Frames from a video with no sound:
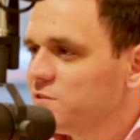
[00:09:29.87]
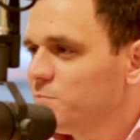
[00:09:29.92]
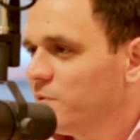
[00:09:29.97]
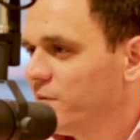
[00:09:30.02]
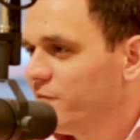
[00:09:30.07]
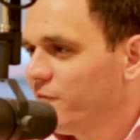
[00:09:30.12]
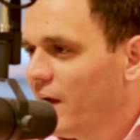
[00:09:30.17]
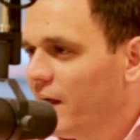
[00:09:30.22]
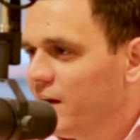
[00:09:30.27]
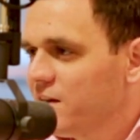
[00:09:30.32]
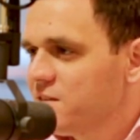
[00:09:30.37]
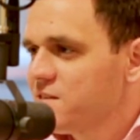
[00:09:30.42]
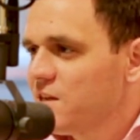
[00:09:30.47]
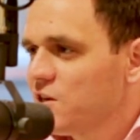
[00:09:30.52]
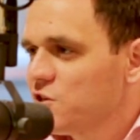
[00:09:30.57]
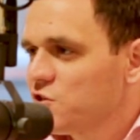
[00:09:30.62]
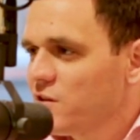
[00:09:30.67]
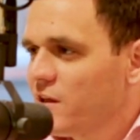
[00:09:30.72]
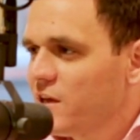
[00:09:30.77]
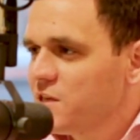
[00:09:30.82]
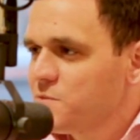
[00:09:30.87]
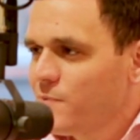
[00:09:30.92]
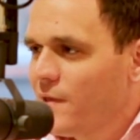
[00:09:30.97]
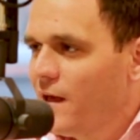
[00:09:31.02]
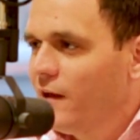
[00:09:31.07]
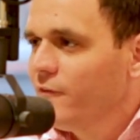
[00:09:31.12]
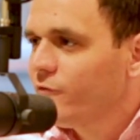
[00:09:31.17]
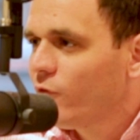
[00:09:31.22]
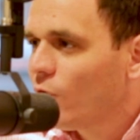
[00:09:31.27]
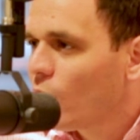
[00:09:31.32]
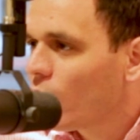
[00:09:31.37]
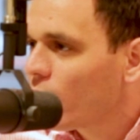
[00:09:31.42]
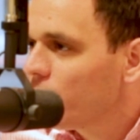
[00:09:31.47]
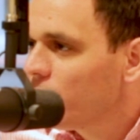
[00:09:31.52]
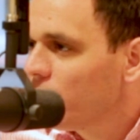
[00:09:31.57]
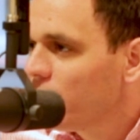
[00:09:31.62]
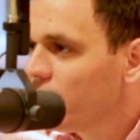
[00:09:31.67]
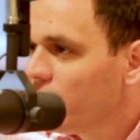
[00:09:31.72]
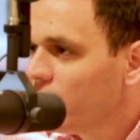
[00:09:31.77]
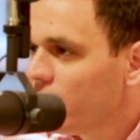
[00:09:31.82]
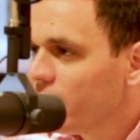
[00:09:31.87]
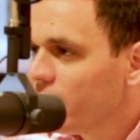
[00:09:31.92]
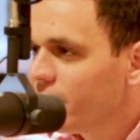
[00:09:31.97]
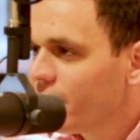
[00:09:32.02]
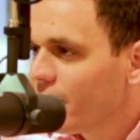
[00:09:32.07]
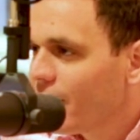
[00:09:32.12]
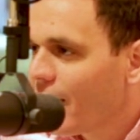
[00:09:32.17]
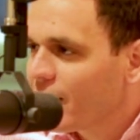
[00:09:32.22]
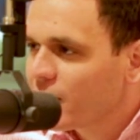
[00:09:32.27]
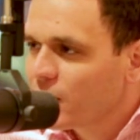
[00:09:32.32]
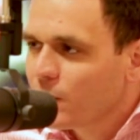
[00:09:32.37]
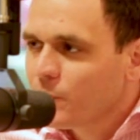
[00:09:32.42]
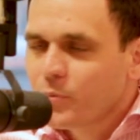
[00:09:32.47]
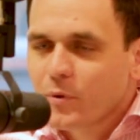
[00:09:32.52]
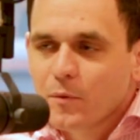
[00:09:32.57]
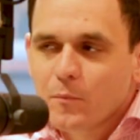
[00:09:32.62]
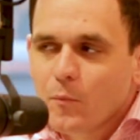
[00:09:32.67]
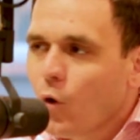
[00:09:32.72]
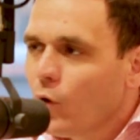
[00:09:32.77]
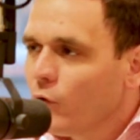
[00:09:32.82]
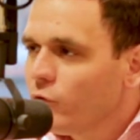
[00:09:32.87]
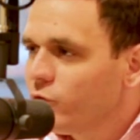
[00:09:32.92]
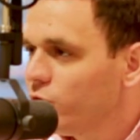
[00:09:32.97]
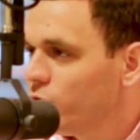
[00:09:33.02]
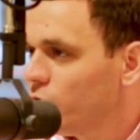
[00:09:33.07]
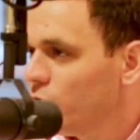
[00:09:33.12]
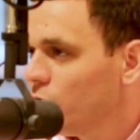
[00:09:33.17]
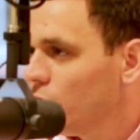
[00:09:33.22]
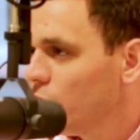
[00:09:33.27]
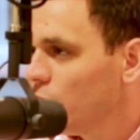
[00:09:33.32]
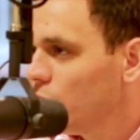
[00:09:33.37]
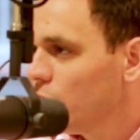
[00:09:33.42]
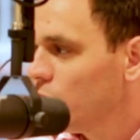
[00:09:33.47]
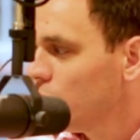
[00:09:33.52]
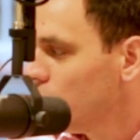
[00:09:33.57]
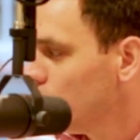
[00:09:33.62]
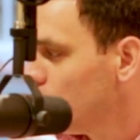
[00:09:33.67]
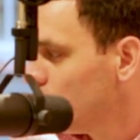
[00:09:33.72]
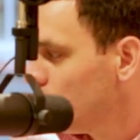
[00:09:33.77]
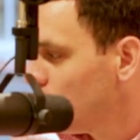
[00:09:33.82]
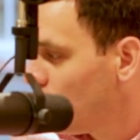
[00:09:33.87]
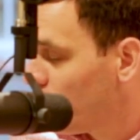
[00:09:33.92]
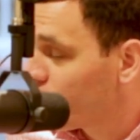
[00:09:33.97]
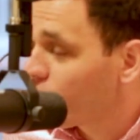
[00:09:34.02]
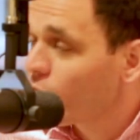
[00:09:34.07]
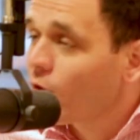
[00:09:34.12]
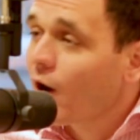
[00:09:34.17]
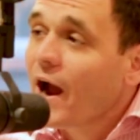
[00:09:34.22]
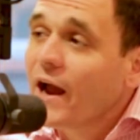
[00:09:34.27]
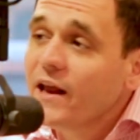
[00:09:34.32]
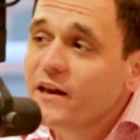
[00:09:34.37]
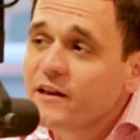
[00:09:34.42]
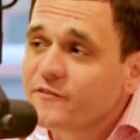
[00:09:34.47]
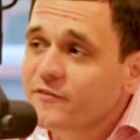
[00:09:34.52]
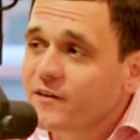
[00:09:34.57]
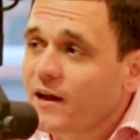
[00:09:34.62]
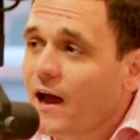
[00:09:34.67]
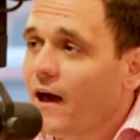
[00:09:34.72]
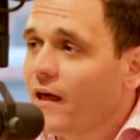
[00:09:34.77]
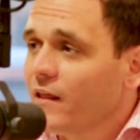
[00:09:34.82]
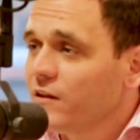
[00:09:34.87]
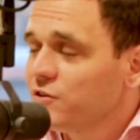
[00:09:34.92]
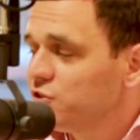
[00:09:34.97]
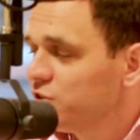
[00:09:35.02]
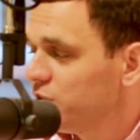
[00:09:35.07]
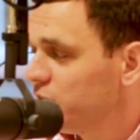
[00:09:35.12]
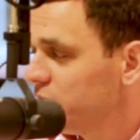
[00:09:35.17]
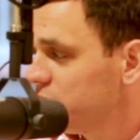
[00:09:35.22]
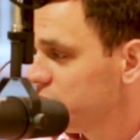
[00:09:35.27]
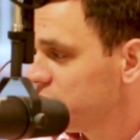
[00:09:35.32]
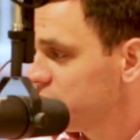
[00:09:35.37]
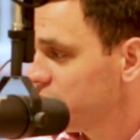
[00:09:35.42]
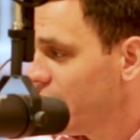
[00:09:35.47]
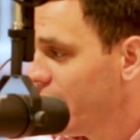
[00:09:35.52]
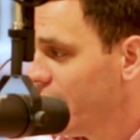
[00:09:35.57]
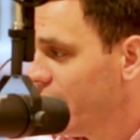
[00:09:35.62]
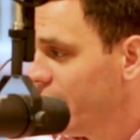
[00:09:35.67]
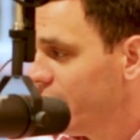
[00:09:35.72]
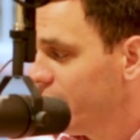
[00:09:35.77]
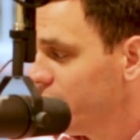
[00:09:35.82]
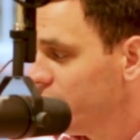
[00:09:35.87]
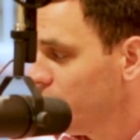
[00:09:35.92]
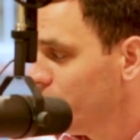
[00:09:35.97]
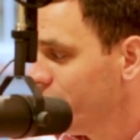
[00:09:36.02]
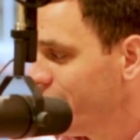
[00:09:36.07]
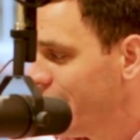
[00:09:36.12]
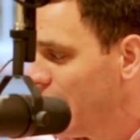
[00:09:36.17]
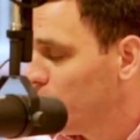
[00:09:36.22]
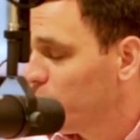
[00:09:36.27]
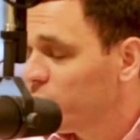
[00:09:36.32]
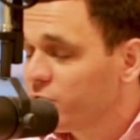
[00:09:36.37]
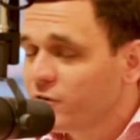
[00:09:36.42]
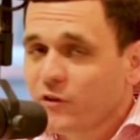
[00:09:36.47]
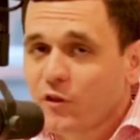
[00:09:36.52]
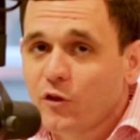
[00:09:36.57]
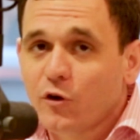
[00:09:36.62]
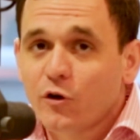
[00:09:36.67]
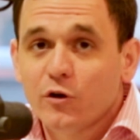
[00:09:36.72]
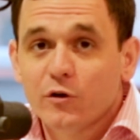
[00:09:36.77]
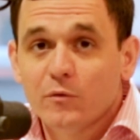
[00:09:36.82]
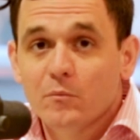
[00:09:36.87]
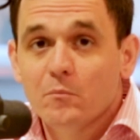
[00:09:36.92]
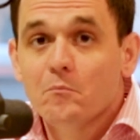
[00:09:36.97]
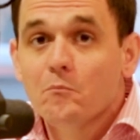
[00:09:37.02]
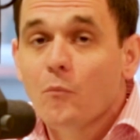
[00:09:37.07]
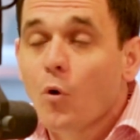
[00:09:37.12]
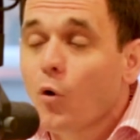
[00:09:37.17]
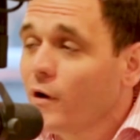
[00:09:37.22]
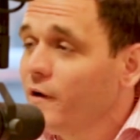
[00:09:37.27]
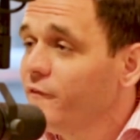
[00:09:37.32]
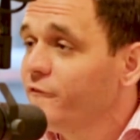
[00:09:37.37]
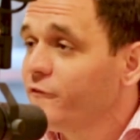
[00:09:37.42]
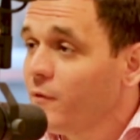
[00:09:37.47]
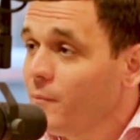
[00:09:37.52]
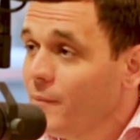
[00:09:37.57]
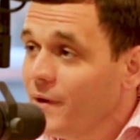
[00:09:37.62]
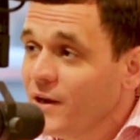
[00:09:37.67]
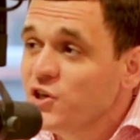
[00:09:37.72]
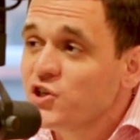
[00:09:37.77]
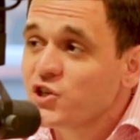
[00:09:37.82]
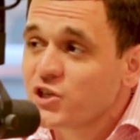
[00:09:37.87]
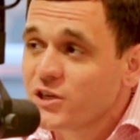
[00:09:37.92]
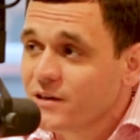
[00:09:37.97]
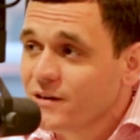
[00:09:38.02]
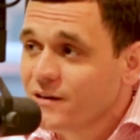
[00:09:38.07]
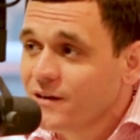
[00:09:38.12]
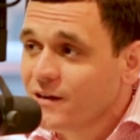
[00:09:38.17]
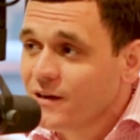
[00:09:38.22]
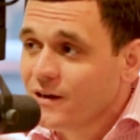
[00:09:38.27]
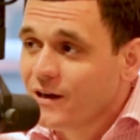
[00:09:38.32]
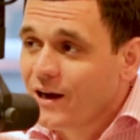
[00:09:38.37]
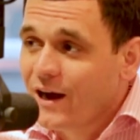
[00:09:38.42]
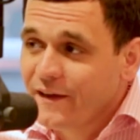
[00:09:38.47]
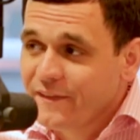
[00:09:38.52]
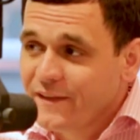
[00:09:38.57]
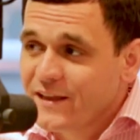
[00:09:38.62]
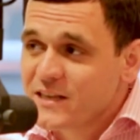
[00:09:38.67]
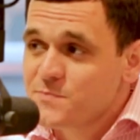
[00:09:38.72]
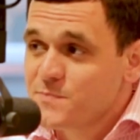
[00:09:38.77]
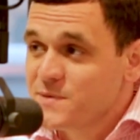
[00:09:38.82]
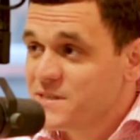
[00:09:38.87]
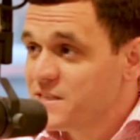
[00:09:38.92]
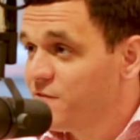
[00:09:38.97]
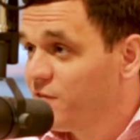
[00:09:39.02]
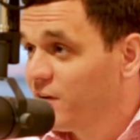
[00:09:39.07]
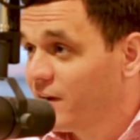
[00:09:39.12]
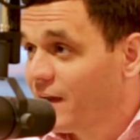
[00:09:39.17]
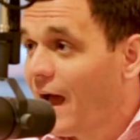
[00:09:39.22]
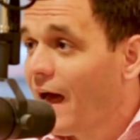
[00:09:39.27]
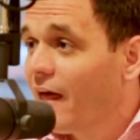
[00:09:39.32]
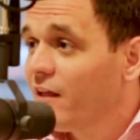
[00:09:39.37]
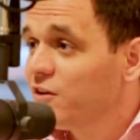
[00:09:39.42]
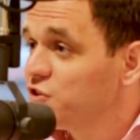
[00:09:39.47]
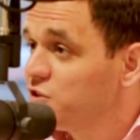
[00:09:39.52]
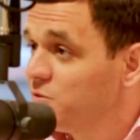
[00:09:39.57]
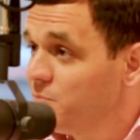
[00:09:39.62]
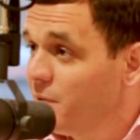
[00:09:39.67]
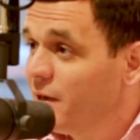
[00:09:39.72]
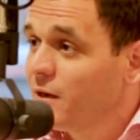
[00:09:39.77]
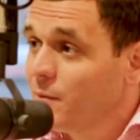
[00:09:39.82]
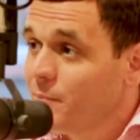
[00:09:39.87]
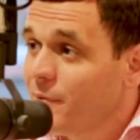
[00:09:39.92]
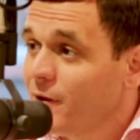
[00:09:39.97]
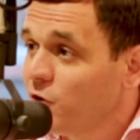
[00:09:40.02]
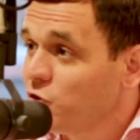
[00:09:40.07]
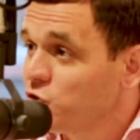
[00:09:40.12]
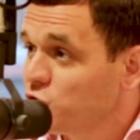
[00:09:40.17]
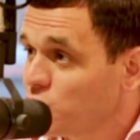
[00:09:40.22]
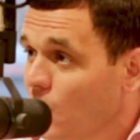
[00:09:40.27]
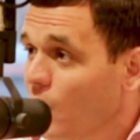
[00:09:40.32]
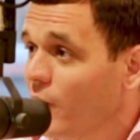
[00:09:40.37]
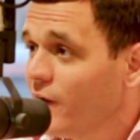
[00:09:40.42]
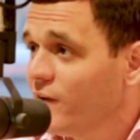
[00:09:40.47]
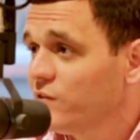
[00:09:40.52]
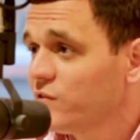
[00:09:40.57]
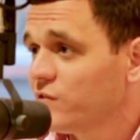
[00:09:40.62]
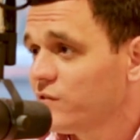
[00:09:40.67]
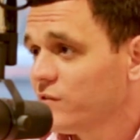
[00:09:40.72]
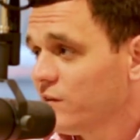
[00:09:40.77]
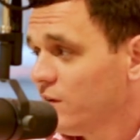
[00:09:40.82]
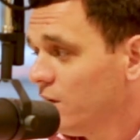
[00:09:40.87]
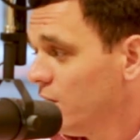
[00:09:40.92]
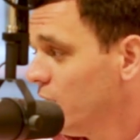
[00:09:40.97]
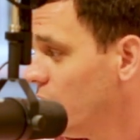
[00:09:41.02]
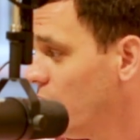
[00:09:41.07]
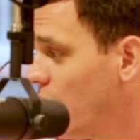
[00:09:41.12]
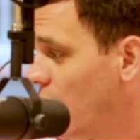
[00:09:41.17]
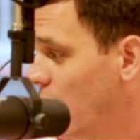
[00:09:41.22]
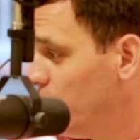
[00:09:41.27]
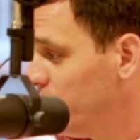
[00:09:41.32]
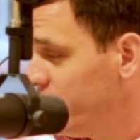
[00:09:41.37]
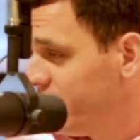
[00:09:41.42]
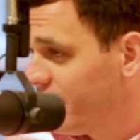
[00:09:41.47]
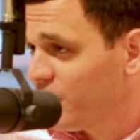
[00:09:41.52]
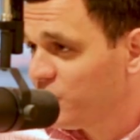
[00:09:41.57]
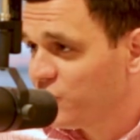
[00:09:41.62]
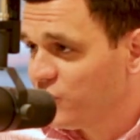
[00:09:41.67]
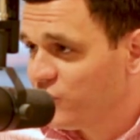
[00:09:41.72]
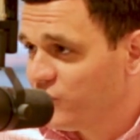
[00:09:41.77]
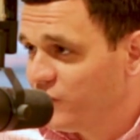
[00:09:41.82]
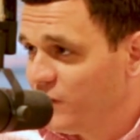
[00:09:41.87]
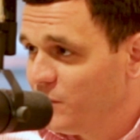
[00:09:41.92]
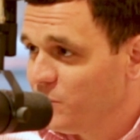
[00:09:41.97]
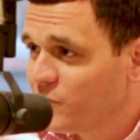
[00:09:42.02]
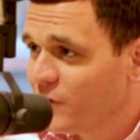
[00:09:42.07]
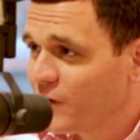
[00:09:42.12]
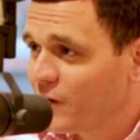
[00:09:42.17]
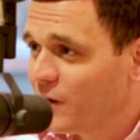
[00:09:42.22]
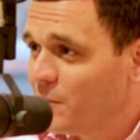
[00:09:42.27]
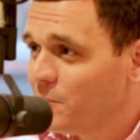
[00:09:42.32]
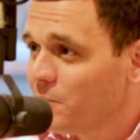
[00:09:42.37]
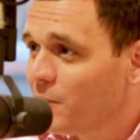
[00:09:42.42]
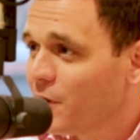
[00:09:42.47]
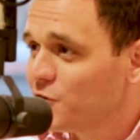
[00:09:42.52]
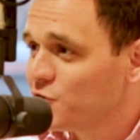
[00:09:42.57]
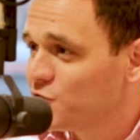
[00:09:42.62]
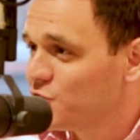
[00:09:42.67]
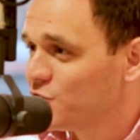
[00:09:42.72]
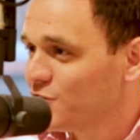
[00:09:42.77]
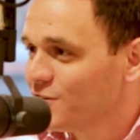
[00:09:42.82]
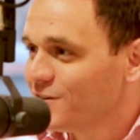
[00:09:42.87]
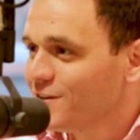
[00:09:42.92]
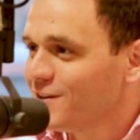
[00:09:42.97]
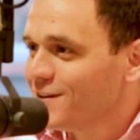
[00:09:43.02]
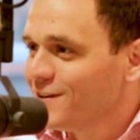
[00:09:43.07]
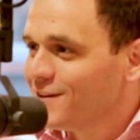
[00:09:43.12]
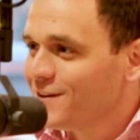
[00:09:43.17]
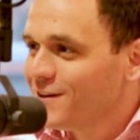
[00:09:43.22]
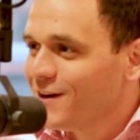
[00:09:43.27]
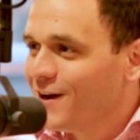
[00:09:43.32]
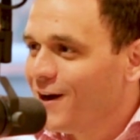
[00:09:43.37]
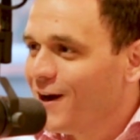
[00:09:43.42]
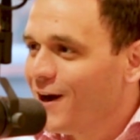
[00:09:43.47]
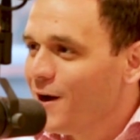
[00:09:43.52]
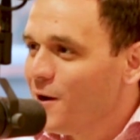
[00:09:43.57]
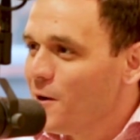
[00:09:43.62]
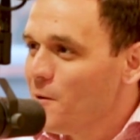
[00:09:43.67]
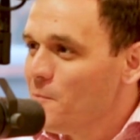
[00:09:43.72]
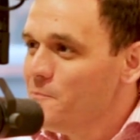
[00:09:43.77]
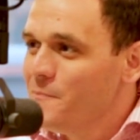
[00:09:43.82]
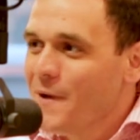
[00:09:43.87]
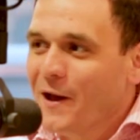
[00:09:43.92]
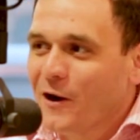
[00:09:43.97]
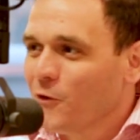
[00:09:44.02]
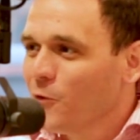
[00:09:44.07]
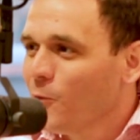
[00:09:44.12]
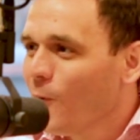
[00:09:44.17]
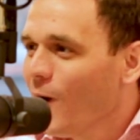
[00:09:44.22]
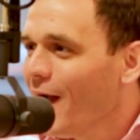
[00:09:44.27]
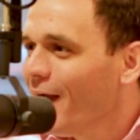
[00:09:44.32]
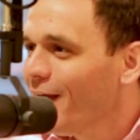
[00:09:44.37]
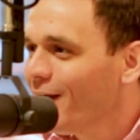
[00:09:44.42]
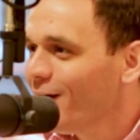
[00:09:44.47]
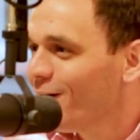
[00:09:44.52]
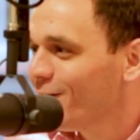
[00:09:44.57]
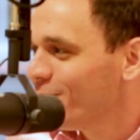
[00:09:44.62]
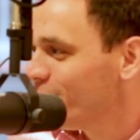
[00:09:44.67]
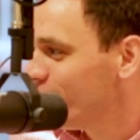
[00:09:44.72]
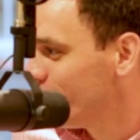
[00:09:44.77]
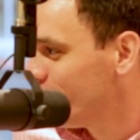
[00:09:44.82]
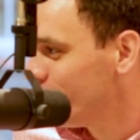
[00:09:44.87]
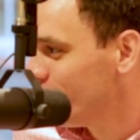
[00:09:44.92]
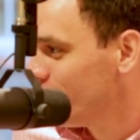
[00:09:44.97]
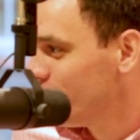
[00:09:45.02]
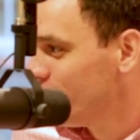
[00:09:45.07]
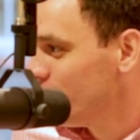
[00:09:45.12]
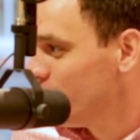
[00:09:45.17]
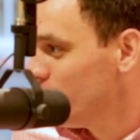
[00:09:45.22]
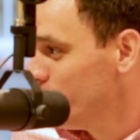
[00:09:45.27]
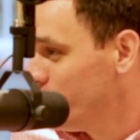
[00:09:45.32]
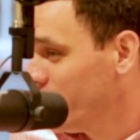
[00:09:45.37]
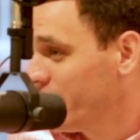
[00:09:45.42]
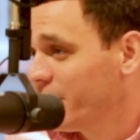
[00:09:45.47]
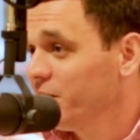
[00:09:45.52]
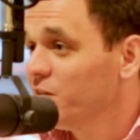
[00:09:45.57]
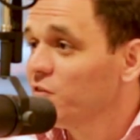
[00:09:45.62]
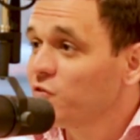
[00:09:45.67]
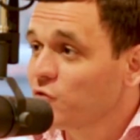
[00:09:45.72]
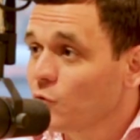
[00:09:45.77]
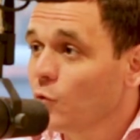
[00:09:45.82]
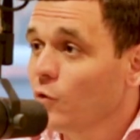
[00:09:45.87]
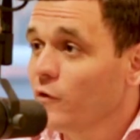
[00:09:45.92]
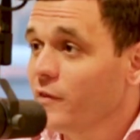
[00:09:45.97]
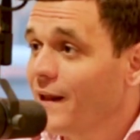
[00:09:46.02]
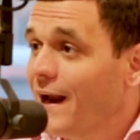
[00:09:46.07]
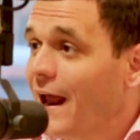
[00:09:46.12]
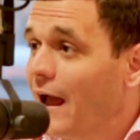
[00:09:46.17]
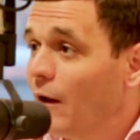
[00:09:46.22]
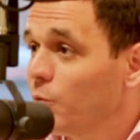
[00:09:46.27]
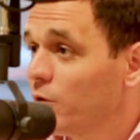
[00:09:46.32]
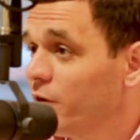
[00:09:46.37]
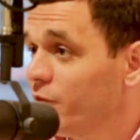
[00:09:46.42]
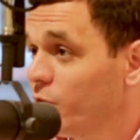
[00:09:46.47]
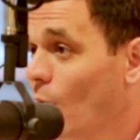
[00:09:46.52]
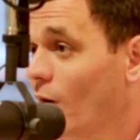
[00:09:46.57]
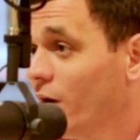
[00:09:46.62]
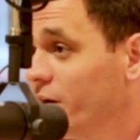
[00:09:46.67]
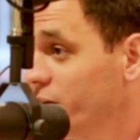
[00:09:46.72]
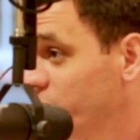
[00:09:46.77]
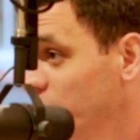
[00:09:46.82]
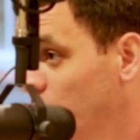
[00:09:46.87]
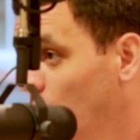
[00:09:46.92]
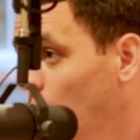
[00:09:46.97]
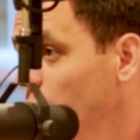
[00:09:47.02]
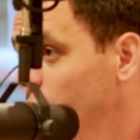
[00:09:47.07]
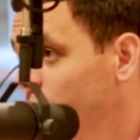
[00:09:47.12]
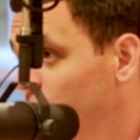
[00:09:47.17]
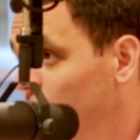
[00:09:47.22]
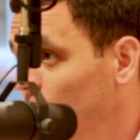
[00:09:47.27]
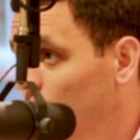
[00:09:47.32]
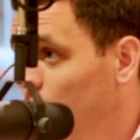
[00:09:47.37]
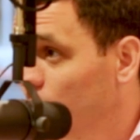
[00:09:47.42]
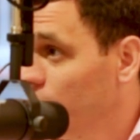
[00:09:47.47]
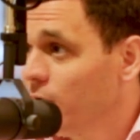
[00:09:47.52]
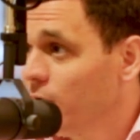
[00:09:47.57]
But if I had a centralized platform that I could promote to a variety of colleges and be able to learn more information on that specific college to make a better choice, I mean, that just seems like a much better way of picking the school that I would have wanted to go to.